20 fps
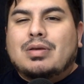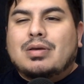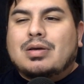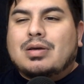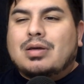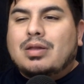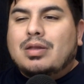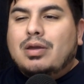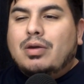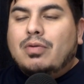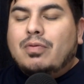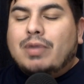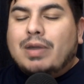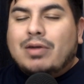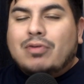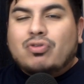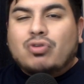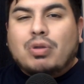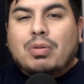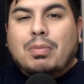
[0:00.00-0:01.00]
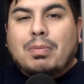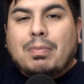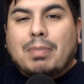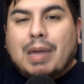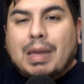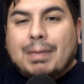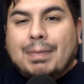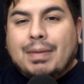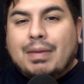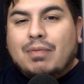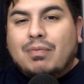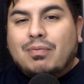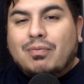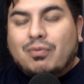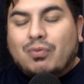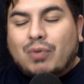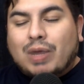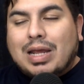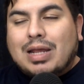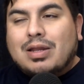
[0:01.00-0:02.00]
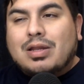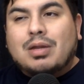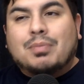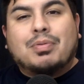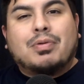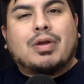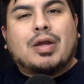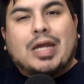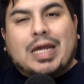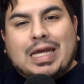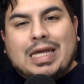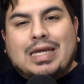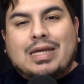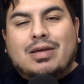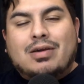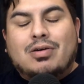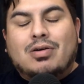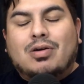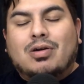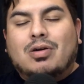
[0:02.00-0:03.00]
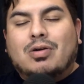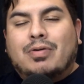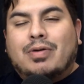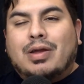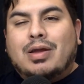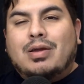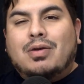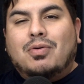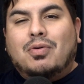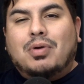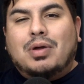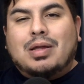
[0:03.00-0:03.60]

Khalil Rountree might be ranked number 8, right?